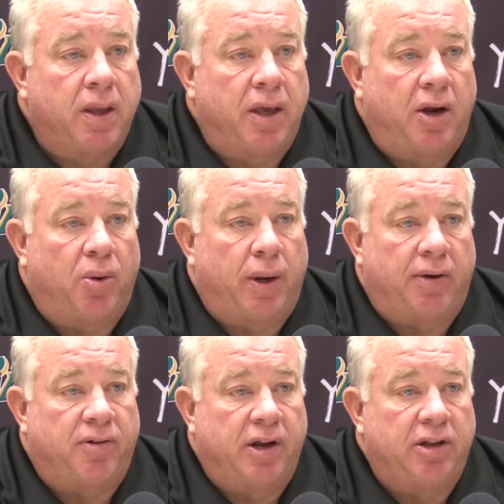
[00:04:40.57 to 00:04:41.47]
you know,
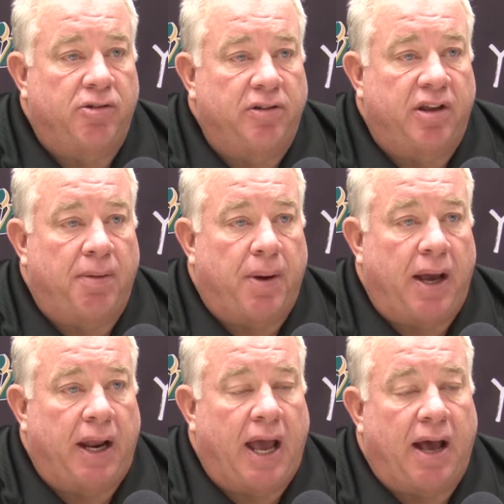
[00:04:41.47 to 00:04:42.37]
whatever injuries they
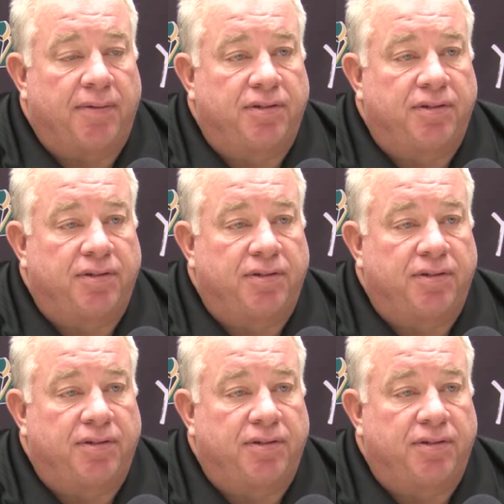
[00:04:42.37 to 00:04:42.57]
might have.